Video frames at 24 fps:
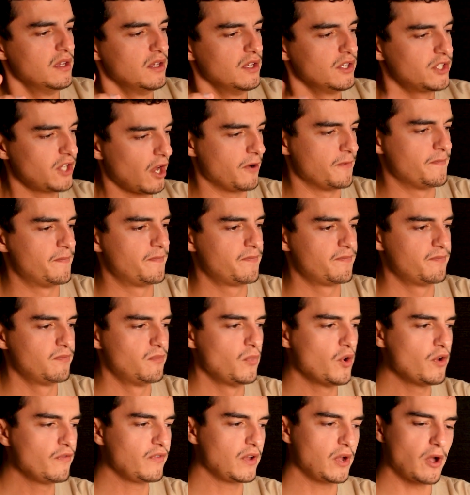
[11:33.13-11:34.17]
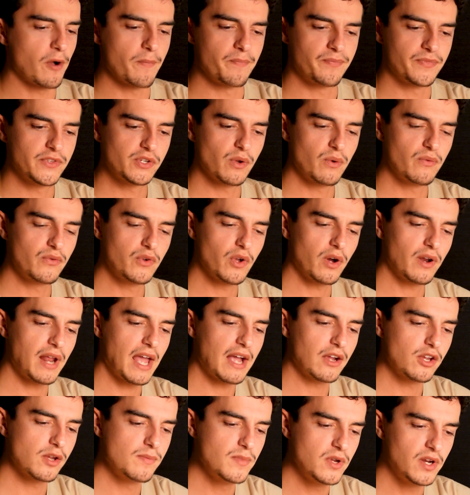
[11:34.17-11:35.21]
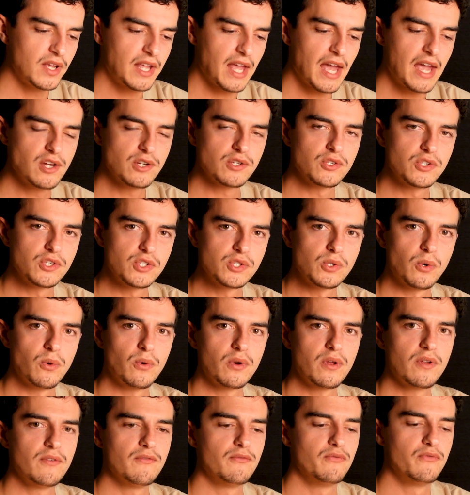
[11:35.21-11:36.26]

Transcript: So moving on. So we've got our communication sorted.